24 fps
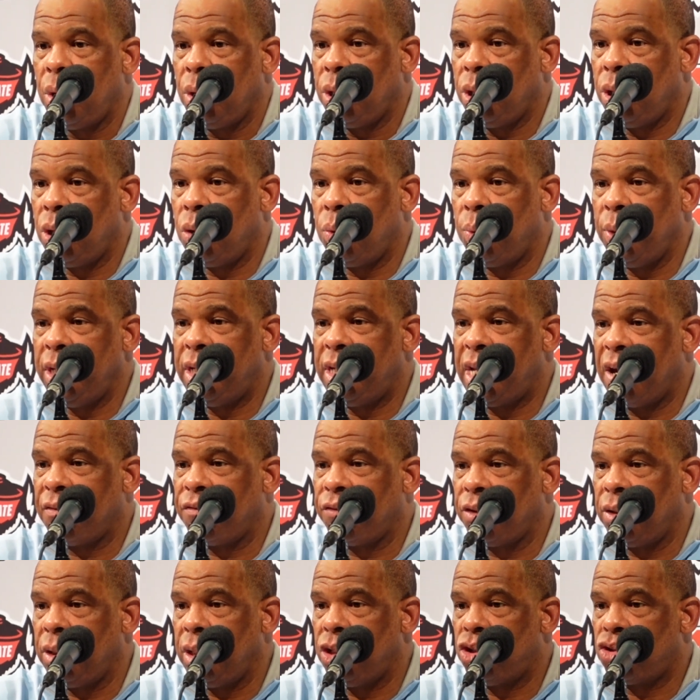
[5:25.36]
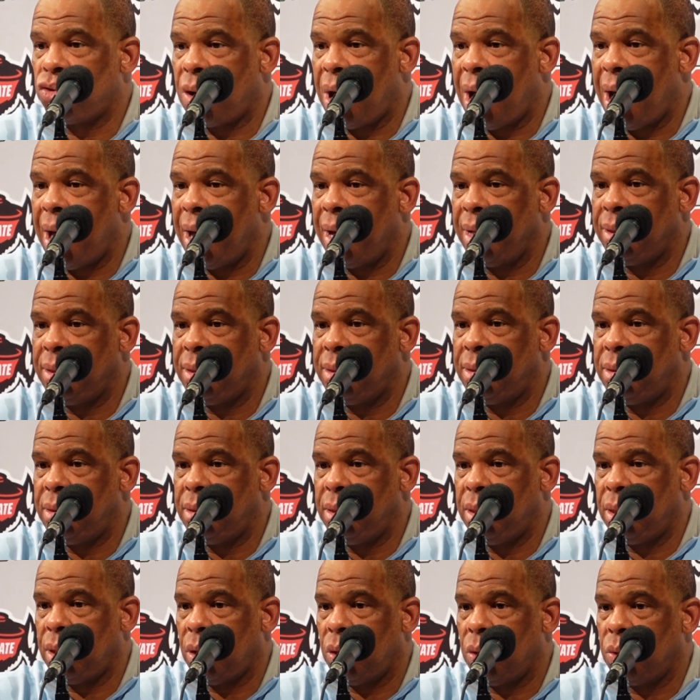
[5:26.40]
you know, we definitely tried,
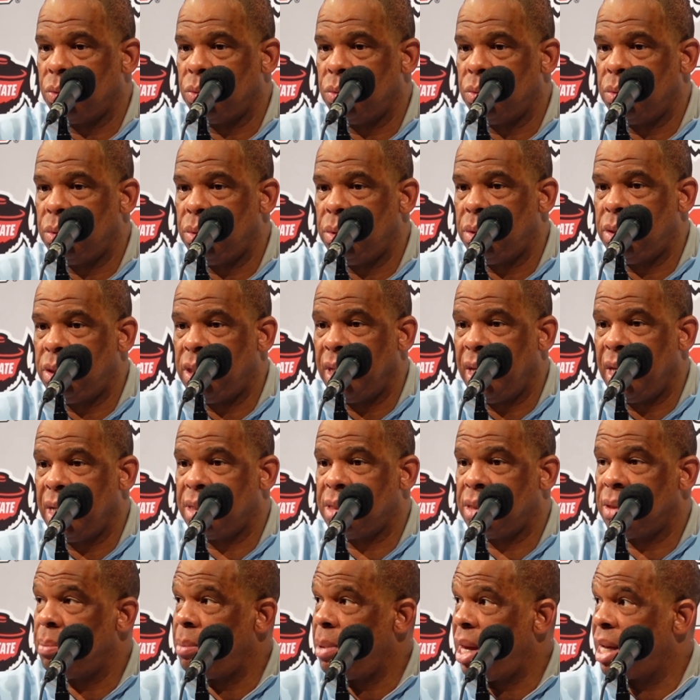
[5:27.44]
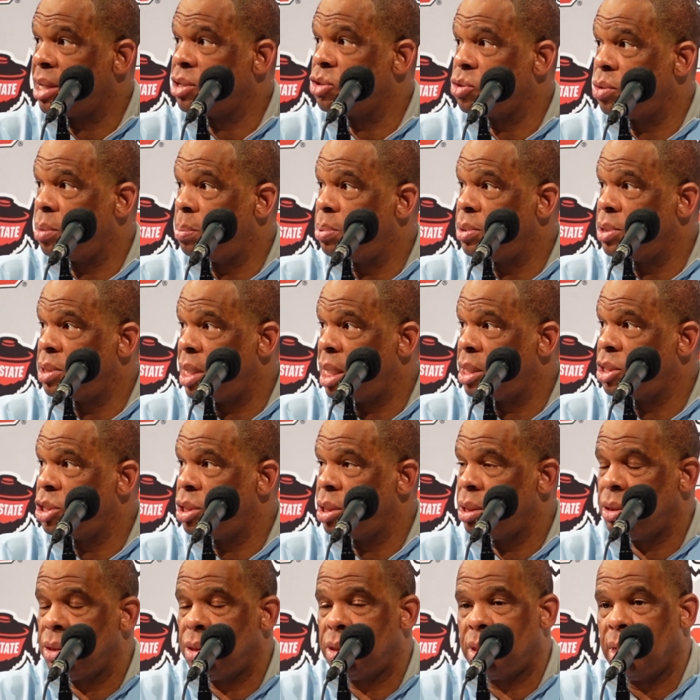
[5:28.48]
you know, to get some extra
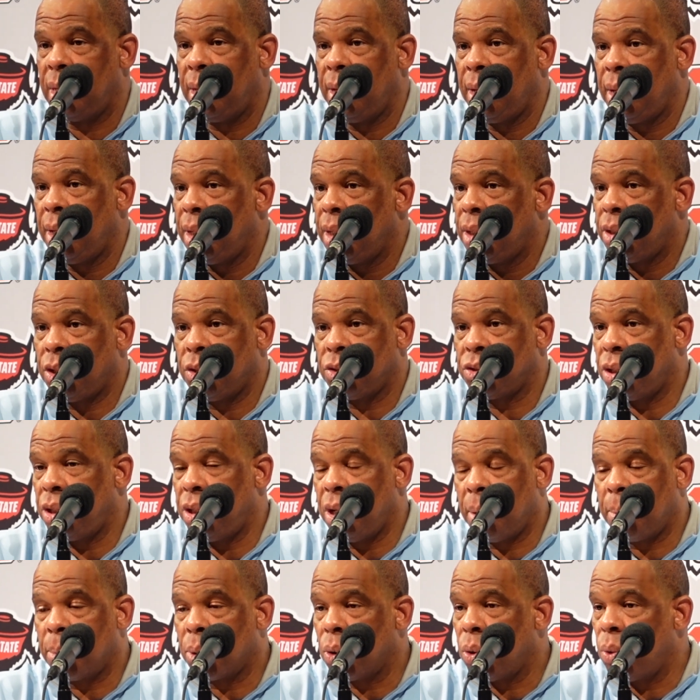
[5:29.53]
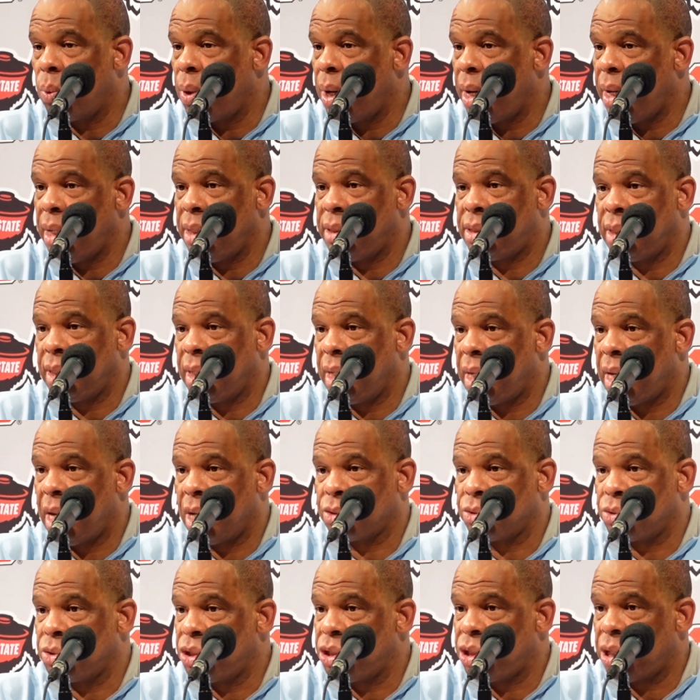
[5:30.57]
possessions. There's a number of ways to get
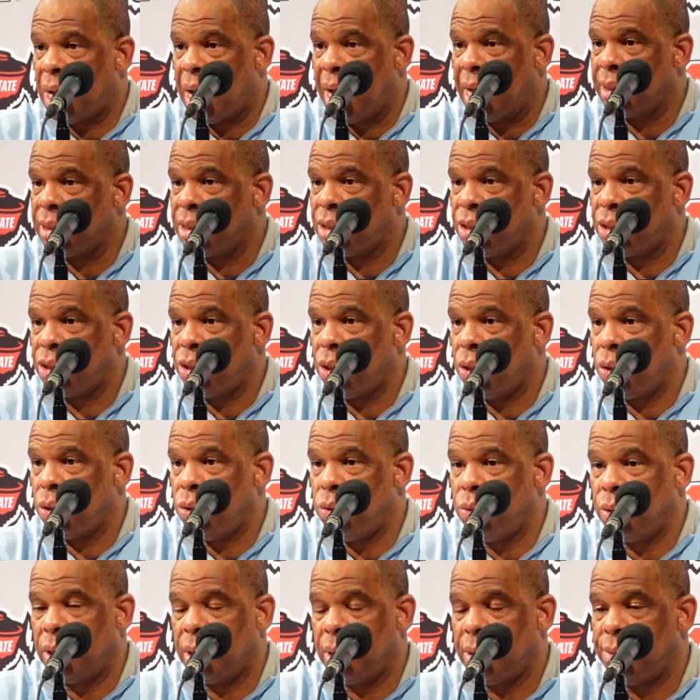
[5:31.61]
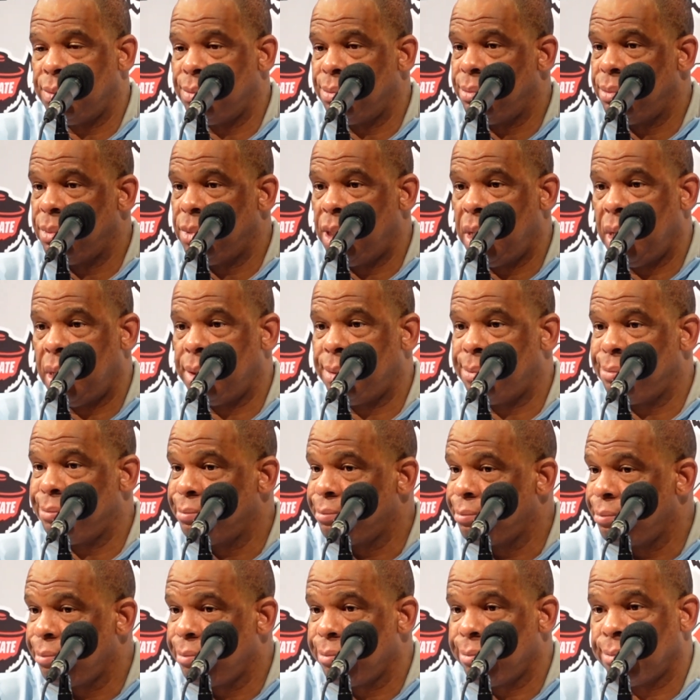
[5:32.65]
extra shots. You know, you can get,
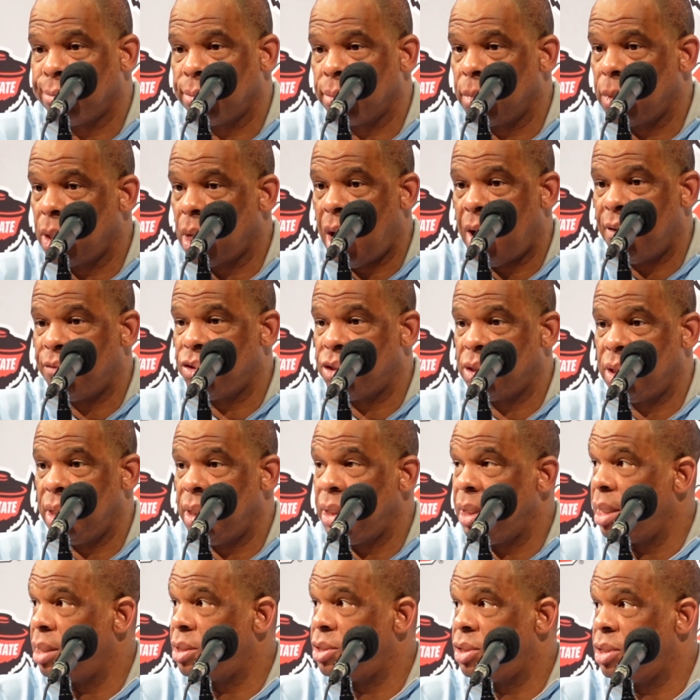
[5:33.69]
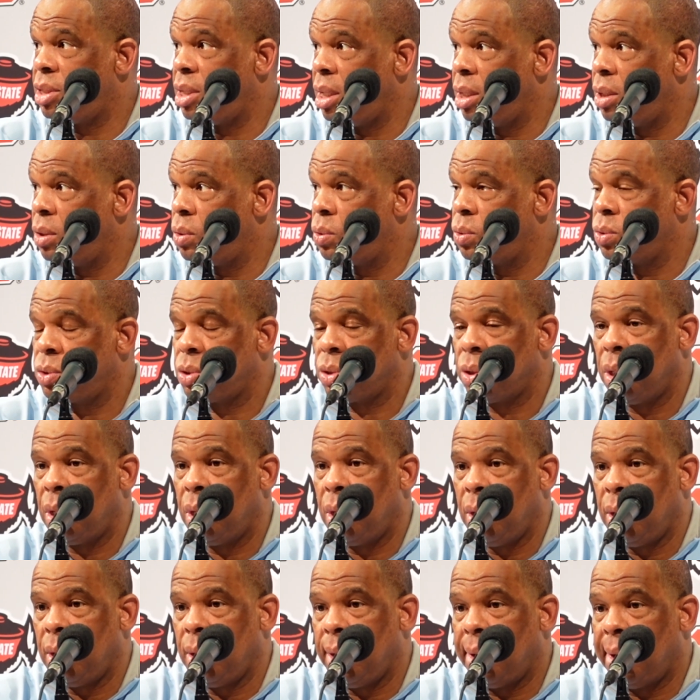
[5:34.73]
obviously, get steals.
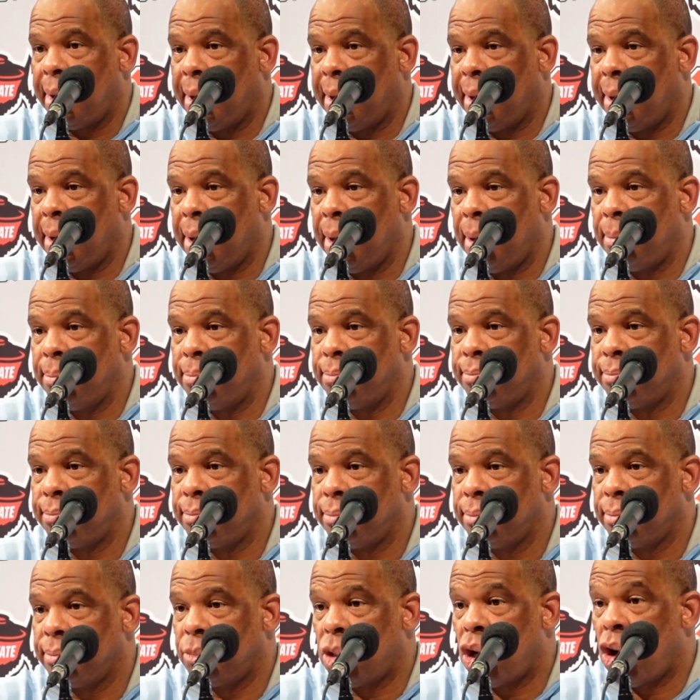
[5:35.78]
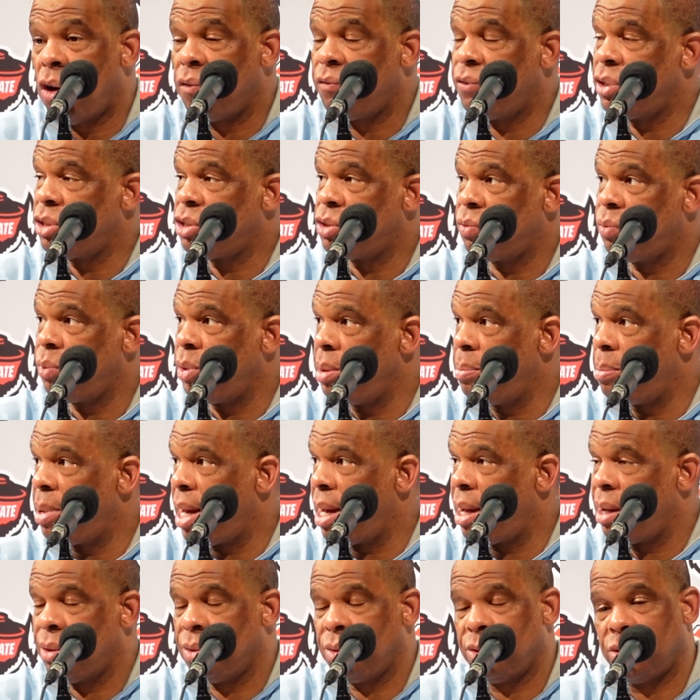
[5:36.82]
Um, offensive
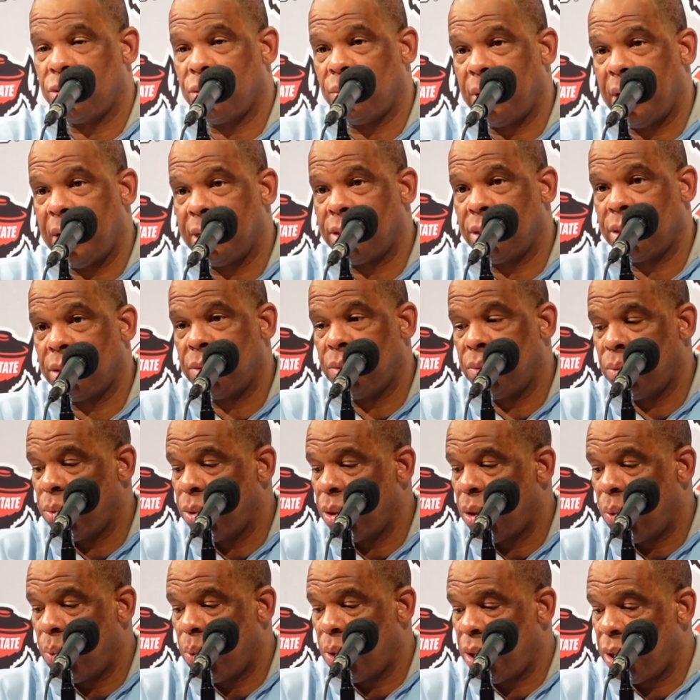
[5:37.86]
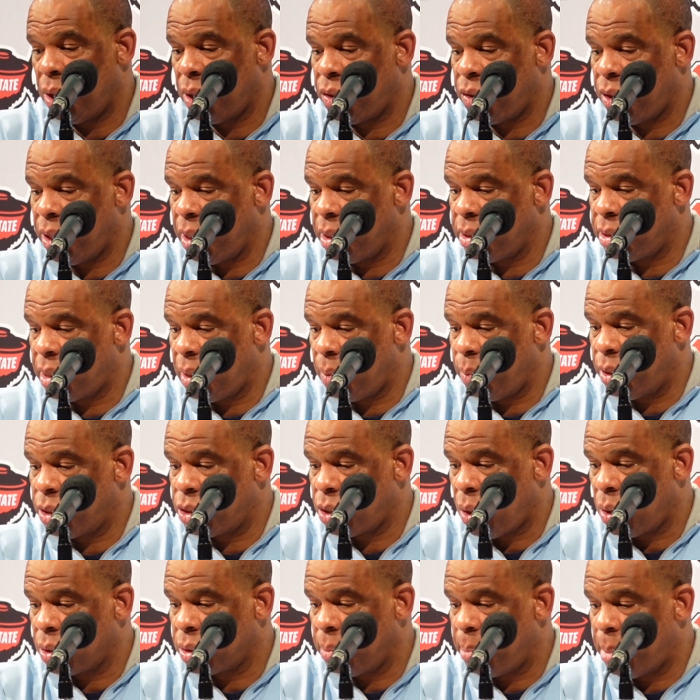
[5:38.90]
rebounds. So that's you know one of the things that we
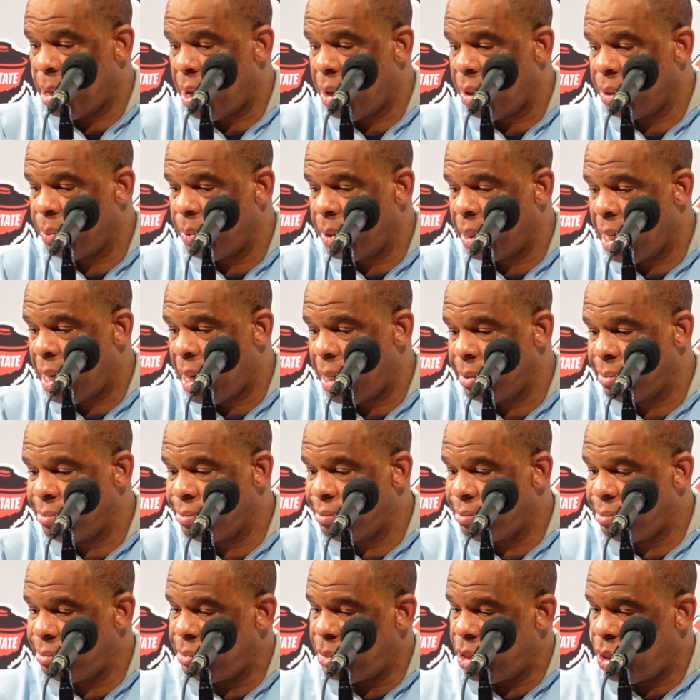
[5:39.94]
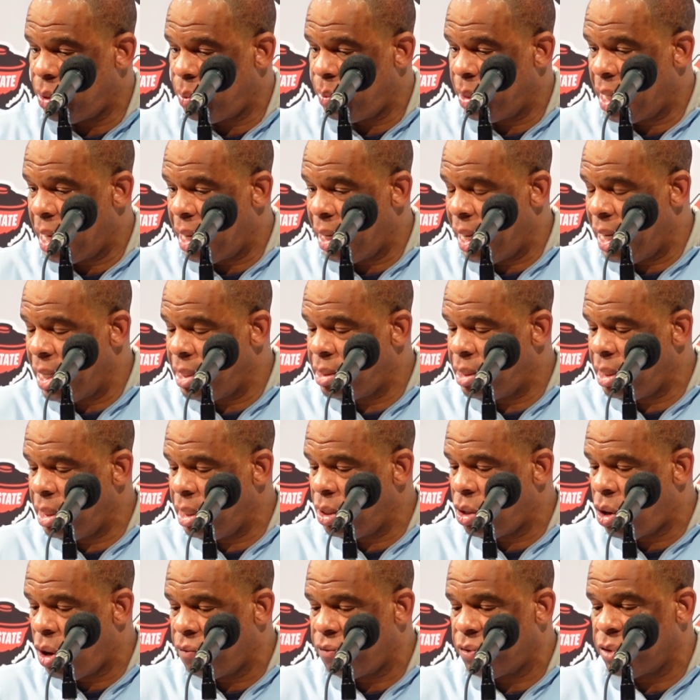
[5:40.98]
talked about. We got you know, we got 18
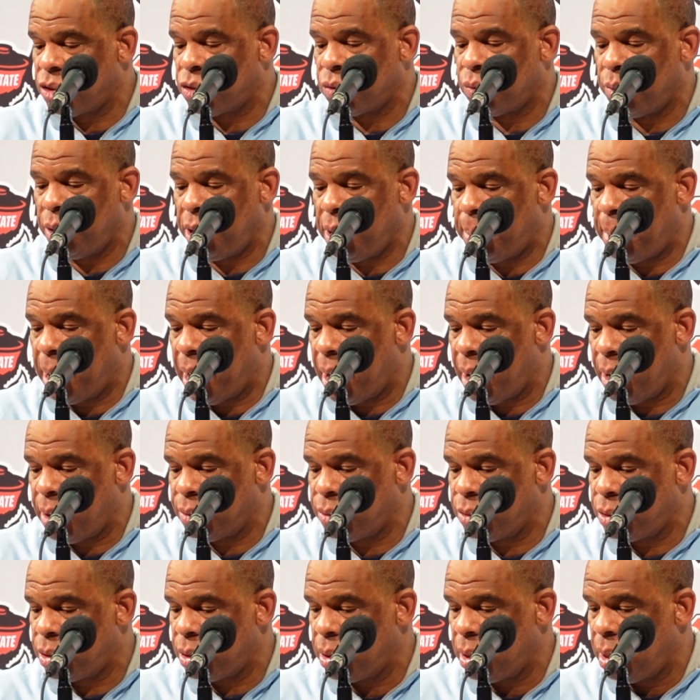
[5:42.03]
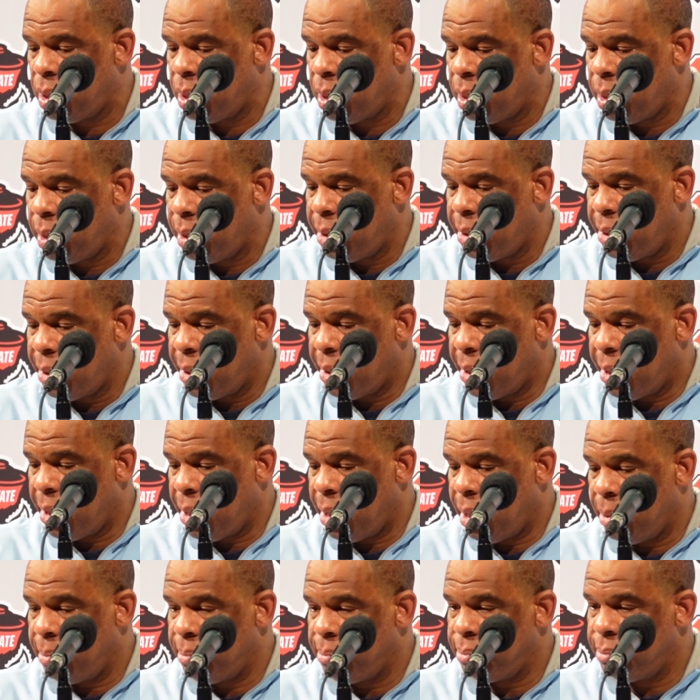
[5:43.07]
offensive rebounds,
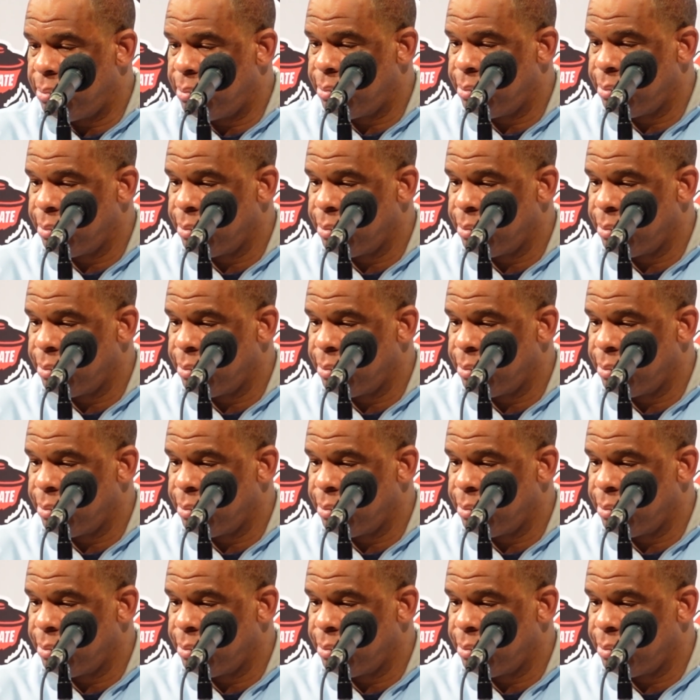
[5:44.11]
um,